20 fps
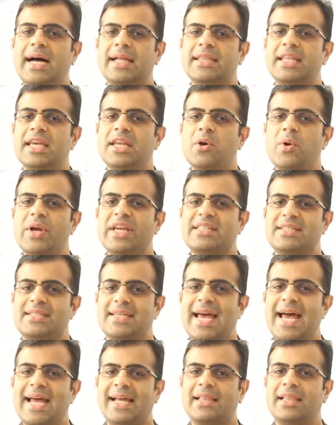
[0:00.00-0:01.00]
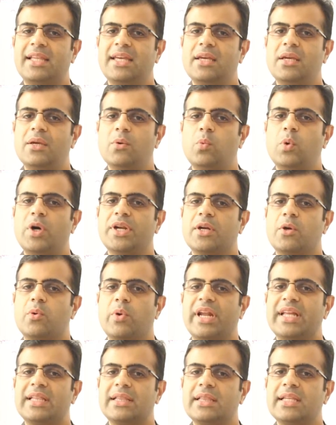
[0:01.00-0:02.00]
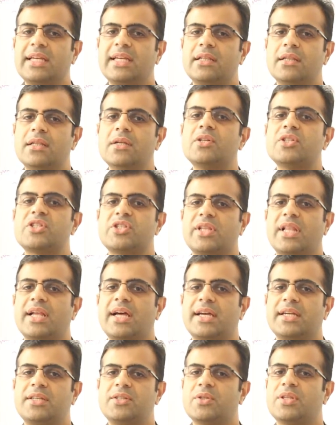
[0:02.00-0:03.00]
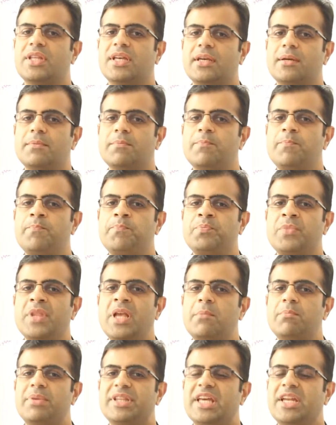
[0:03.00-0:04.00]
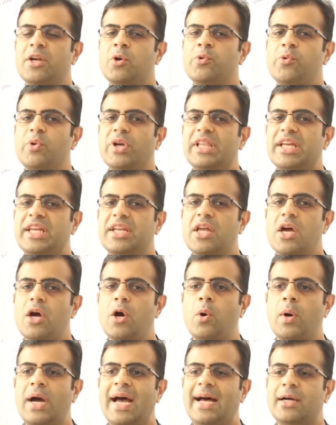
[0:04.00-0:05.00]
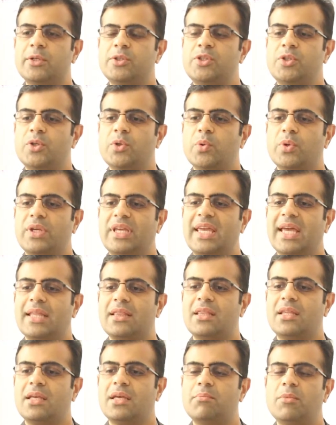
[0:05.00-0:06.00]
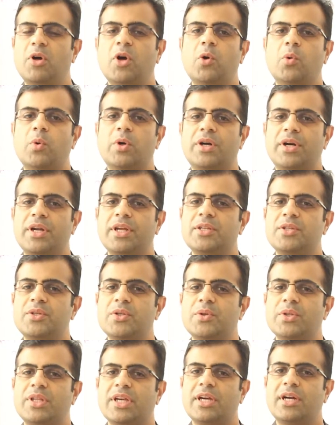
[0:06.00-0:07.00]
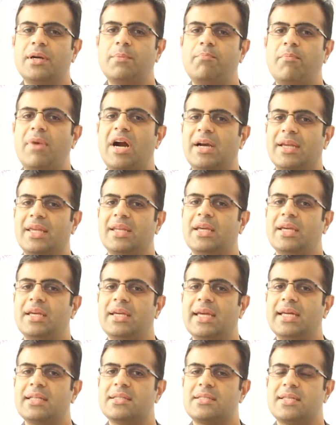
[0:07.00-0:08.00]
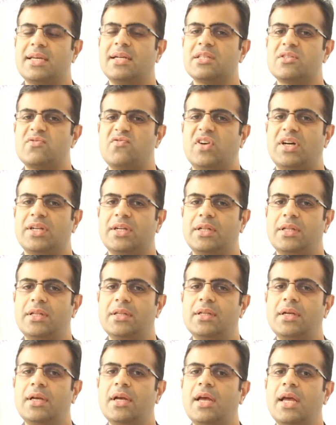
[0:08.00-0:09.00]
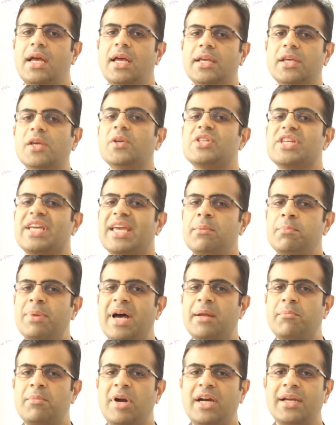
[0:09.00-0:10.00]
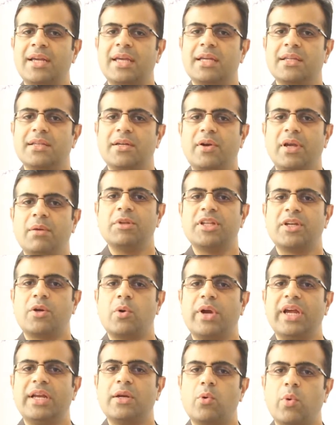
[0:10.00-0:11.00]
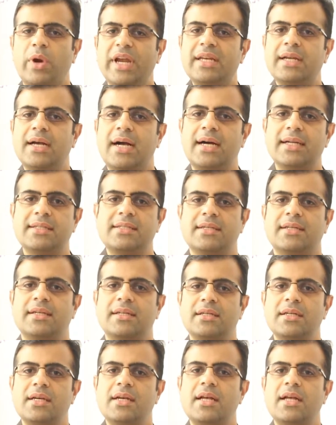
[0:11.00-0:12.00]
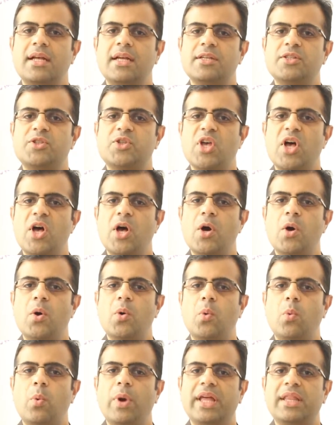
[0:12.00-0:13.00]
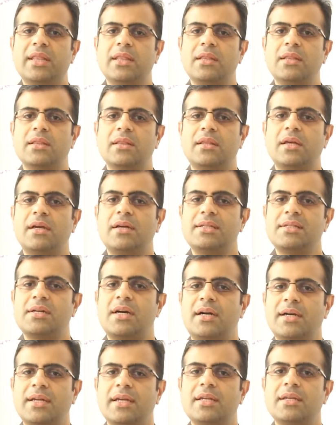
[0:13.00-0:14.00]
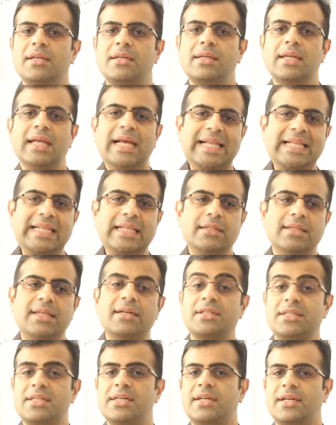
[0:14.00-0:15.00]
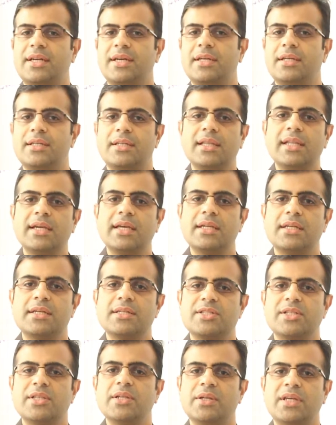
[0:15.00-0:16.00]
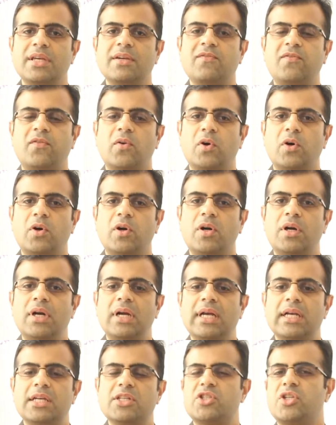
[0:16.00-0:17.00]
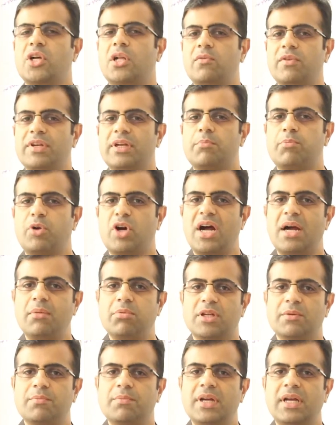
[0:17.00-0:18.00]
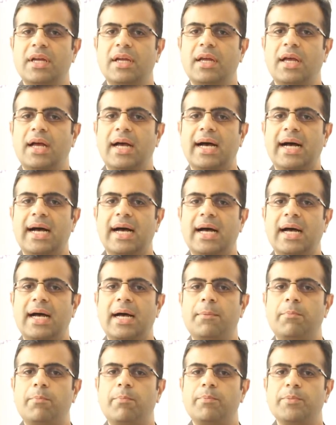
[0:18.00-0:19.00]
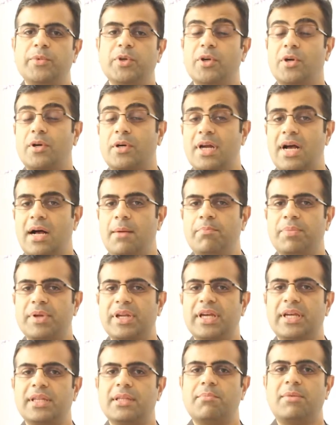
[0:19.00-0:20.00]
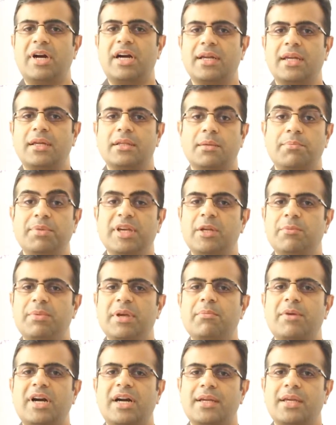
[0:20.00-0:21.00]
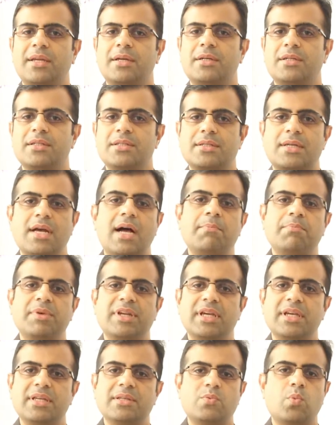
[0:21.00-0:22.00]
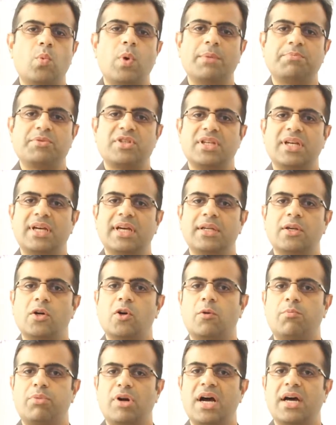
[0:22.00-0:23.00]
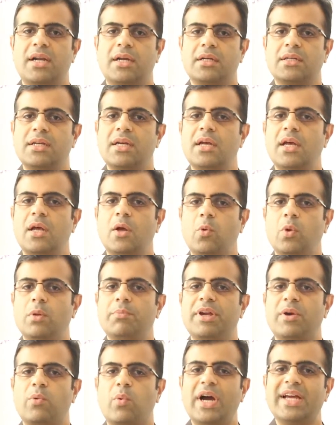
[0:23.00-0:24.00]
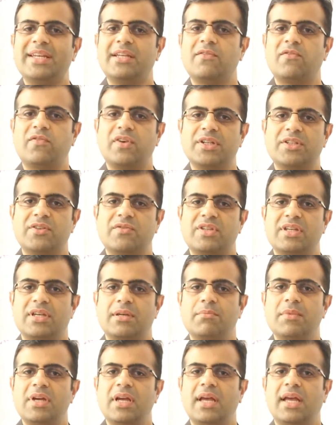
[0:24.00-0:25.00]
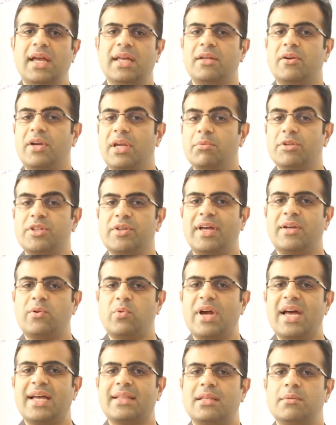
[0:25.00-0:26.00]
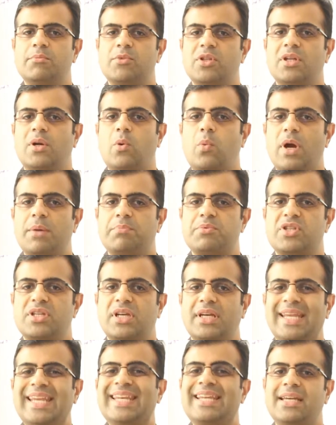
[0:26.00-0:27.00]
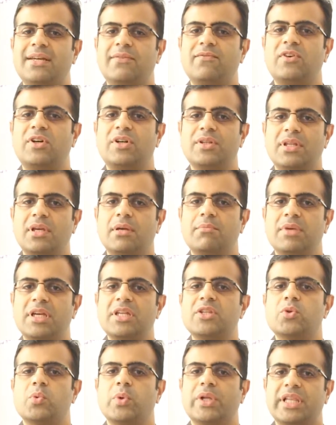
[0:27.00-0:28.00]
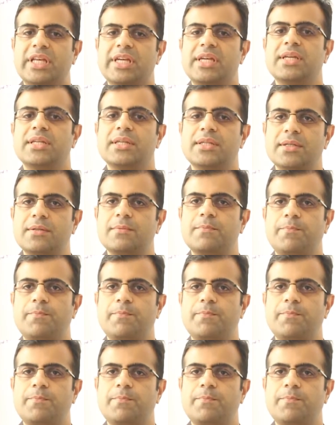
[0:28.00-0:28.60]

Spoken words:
They know exactly what a great lead looks like to them, but they don't really know how to get them over into their marketing and sales funnel. Using inbound marketing, they're to create great content, so when their targeted lead is looking for solving a problem, your company, the B2B marketer's company's website or product will be right in front of them, and they're able to attract them to their website and convert them into a lead.